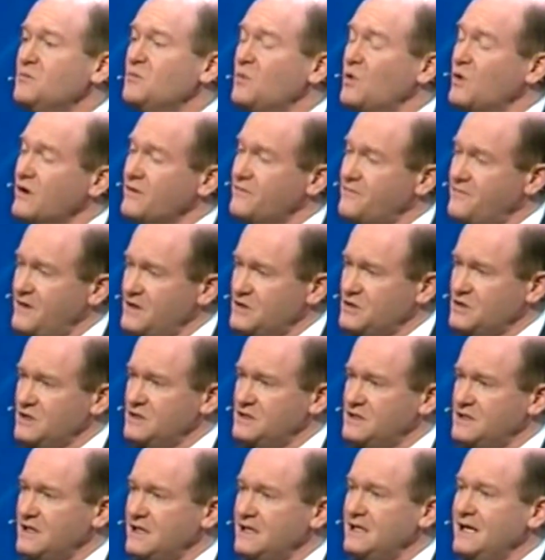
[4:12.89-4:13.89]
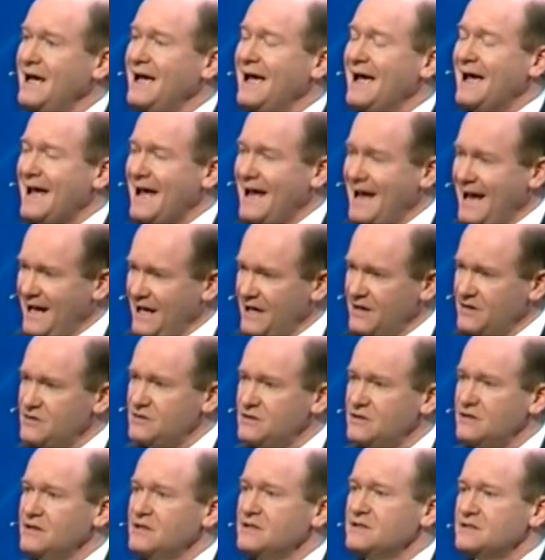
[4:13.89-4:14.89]
more efficiency,
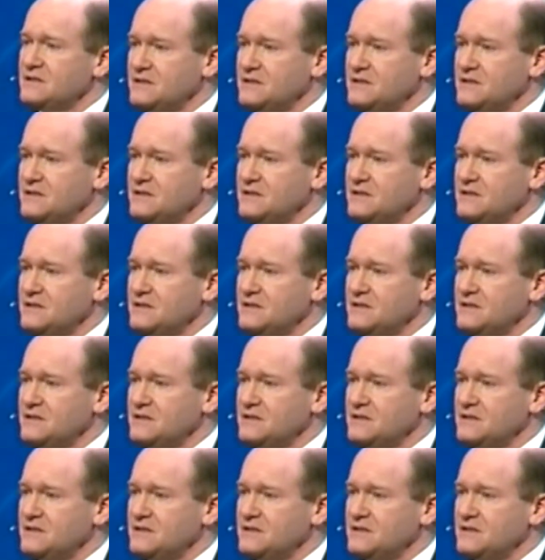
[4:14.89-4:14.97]
and